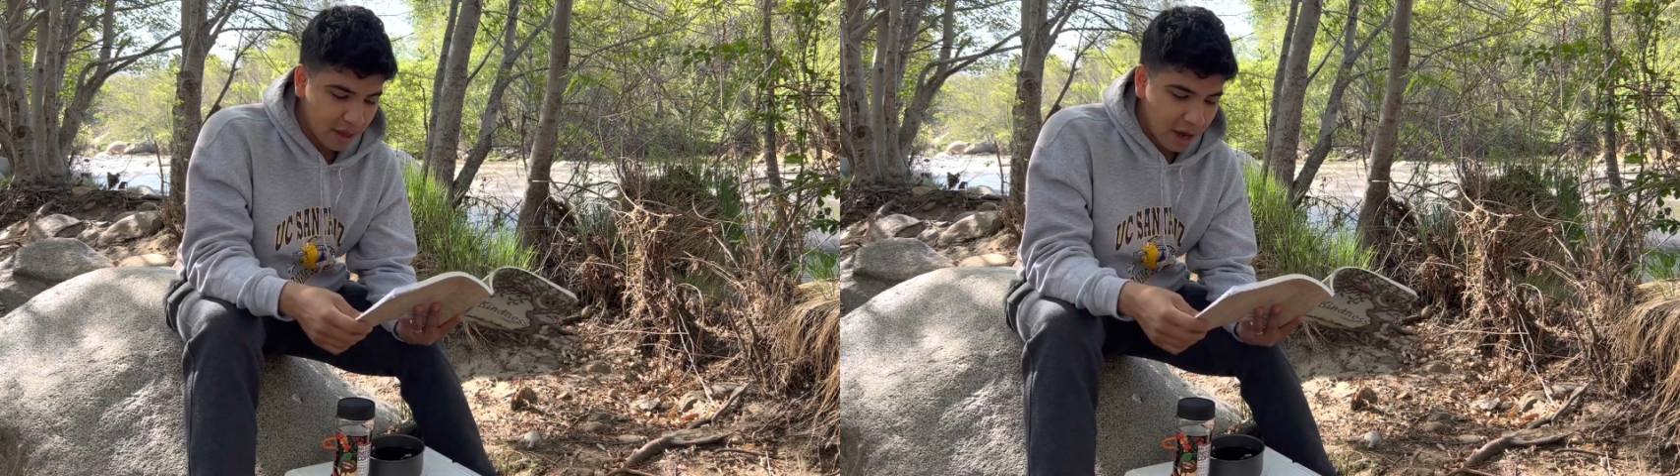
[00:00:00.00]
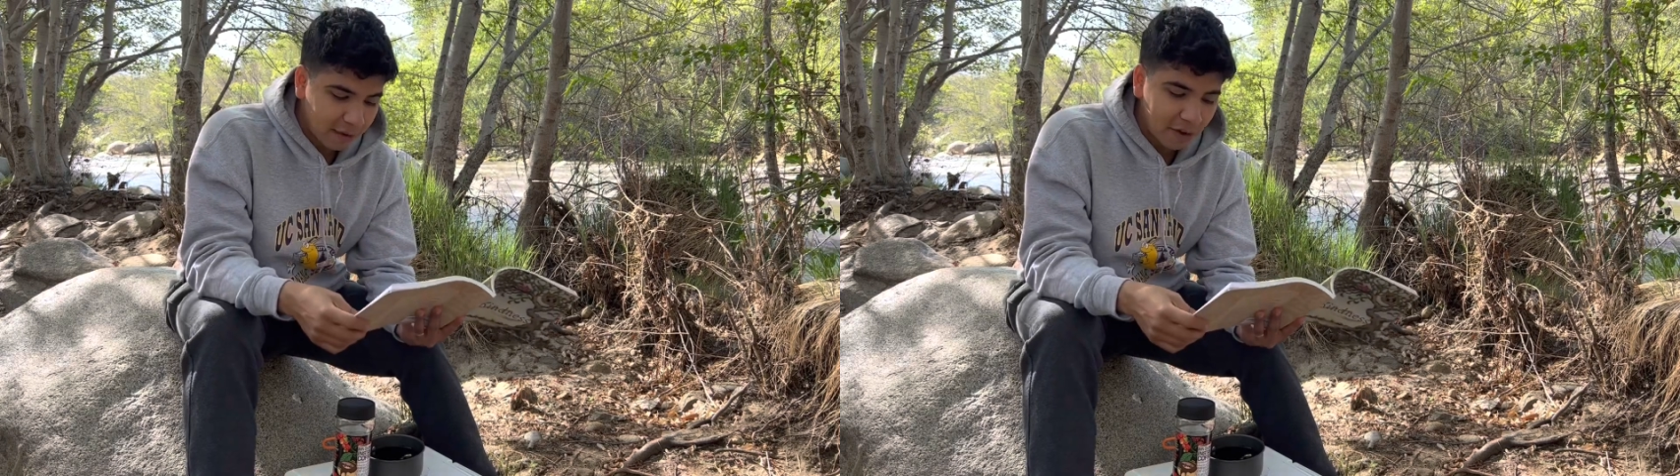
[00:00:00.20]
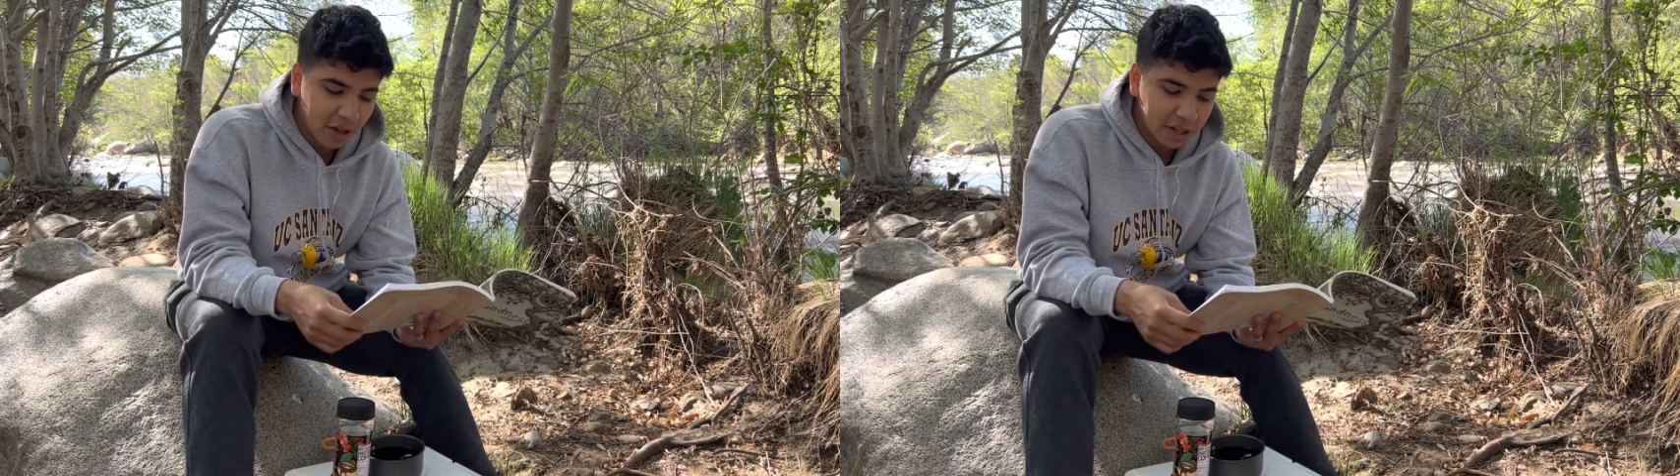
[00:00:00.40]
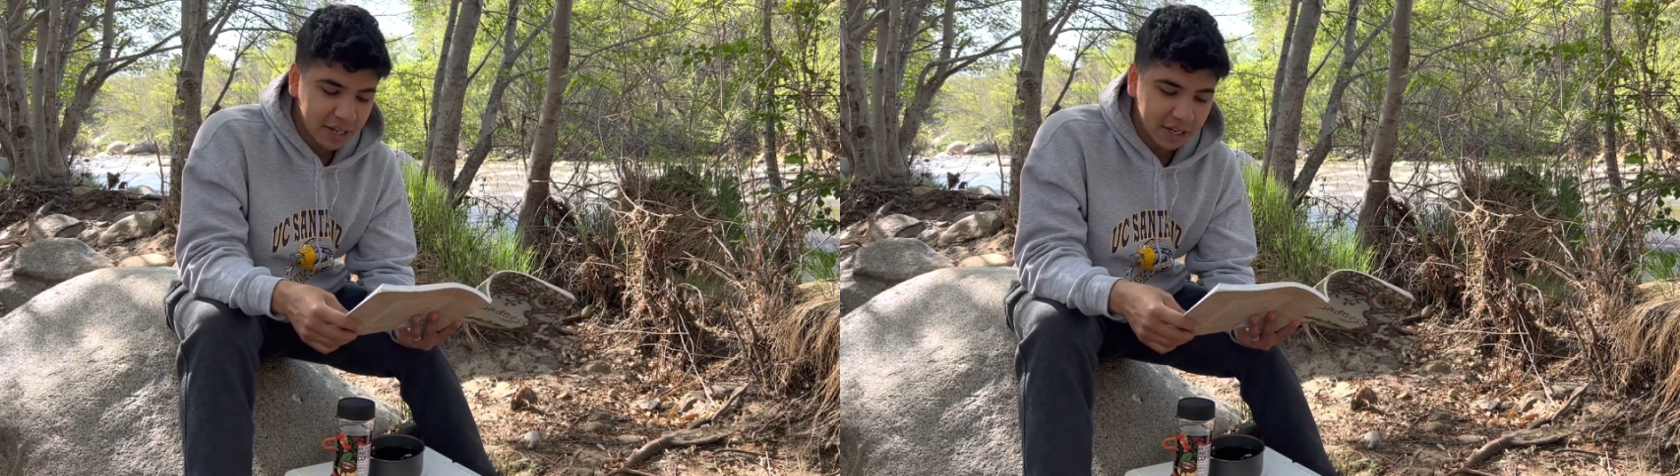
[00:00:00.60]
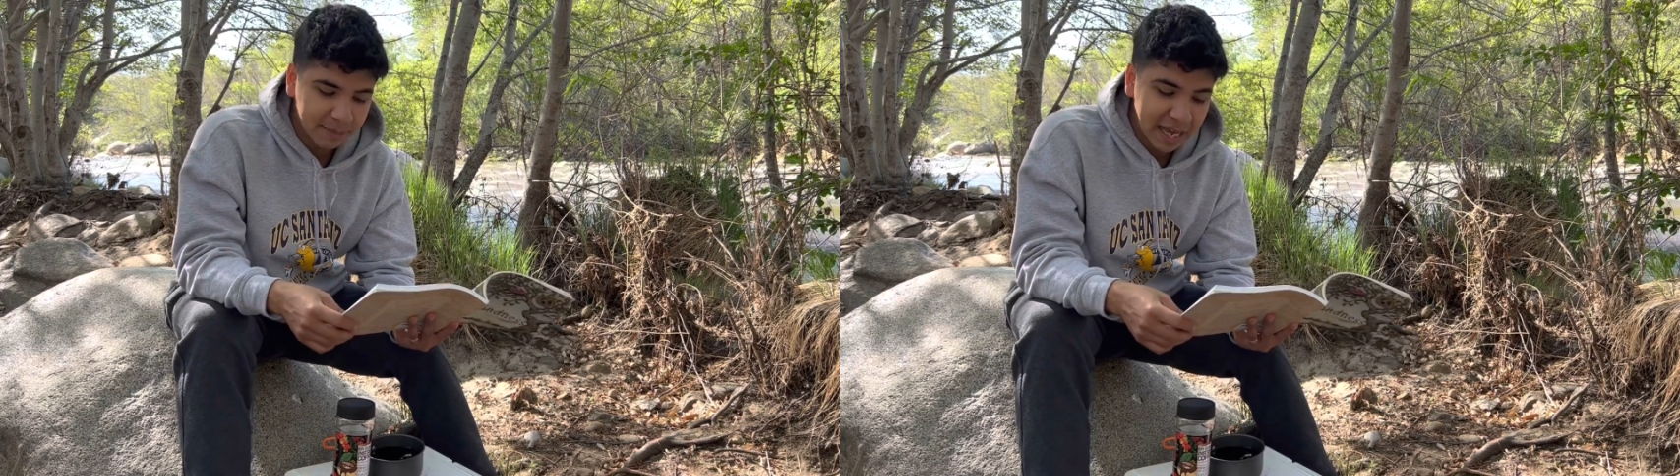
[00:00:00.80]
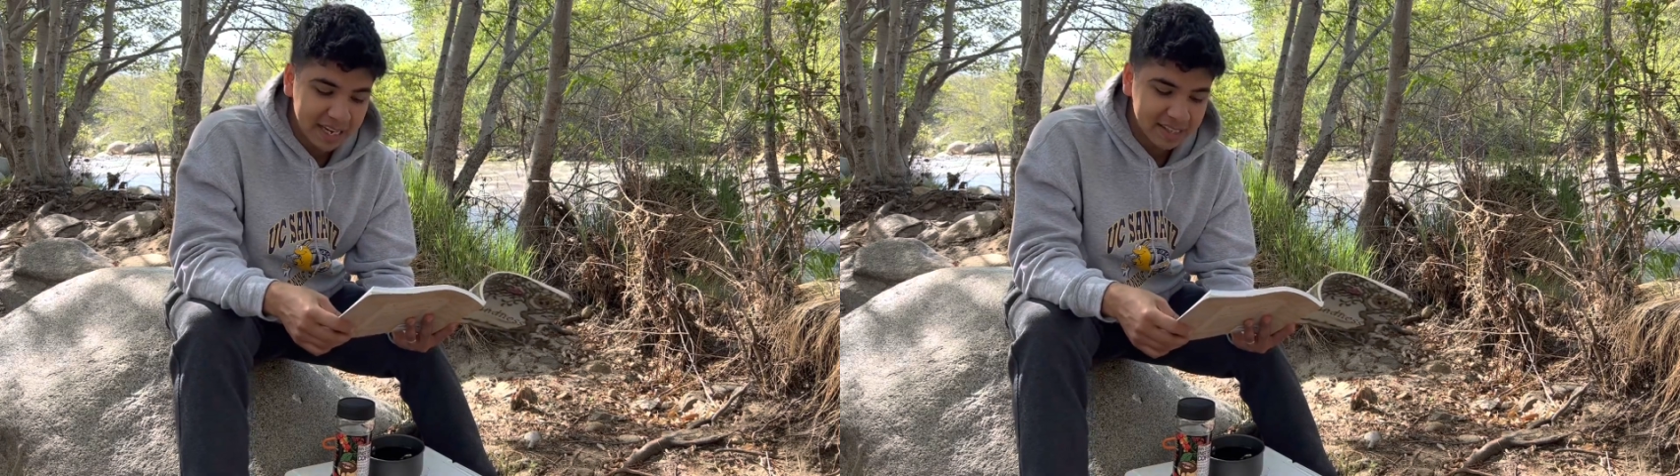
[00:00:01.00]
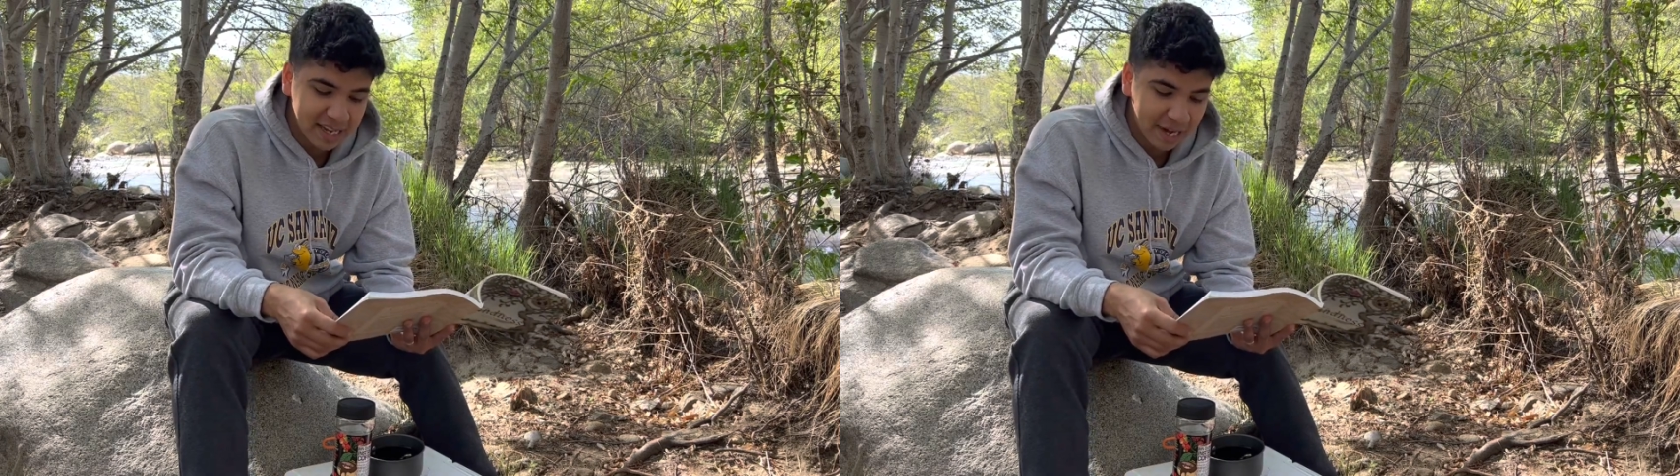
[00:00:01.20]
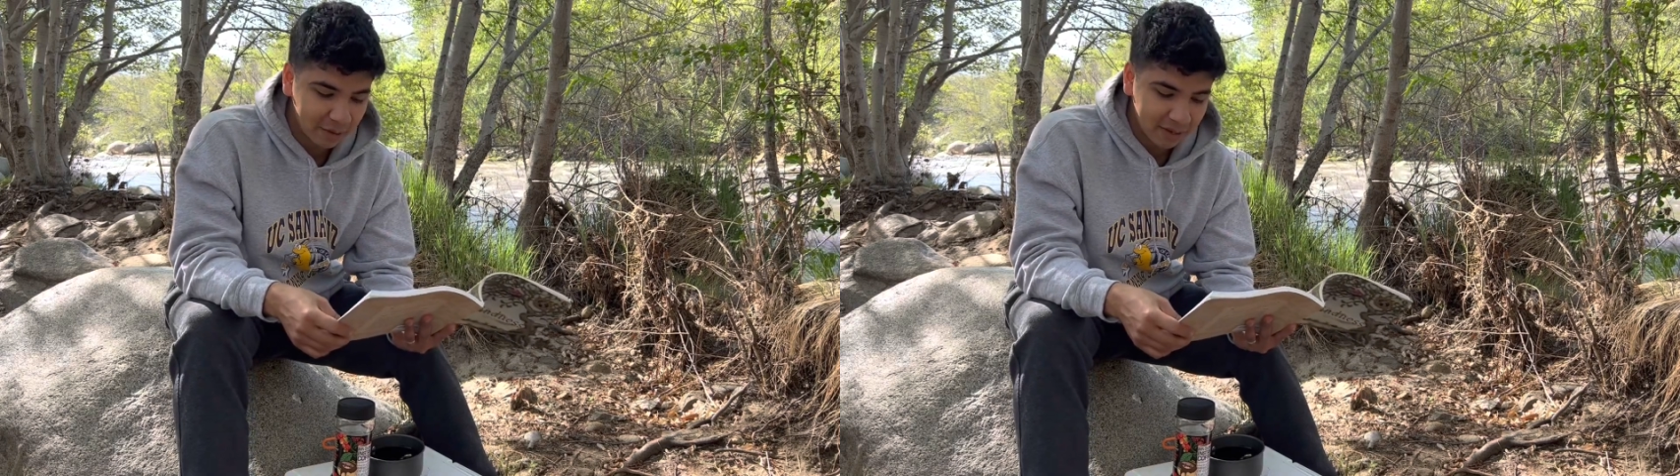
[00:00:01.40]
Of all the young men in
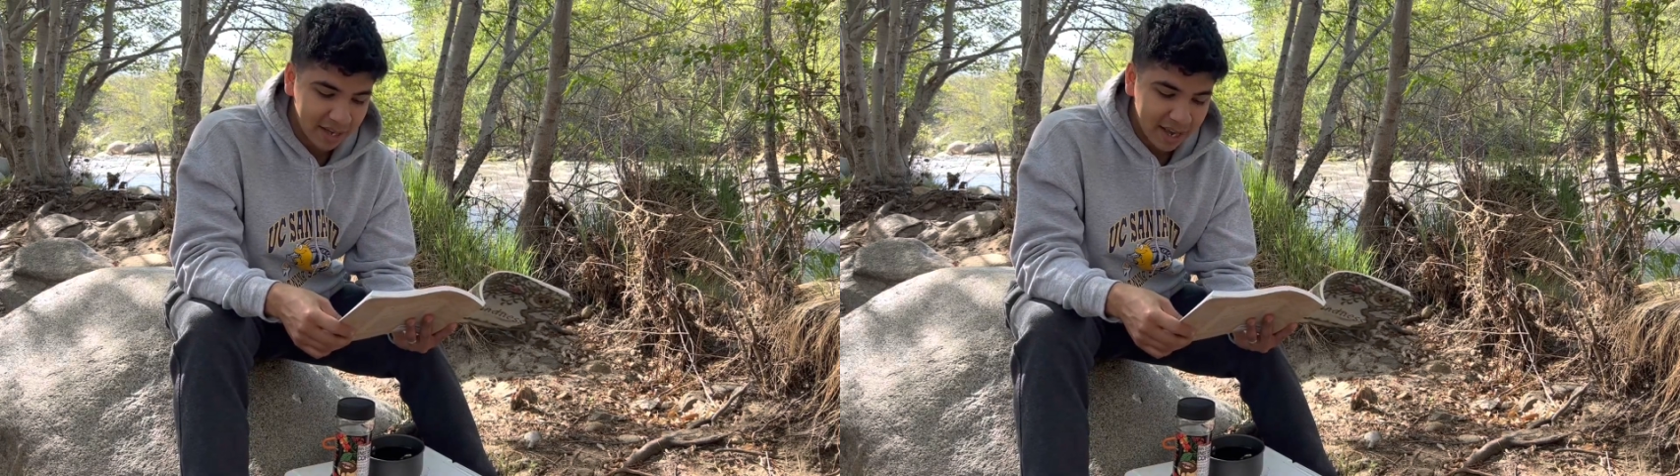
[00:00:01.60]
town,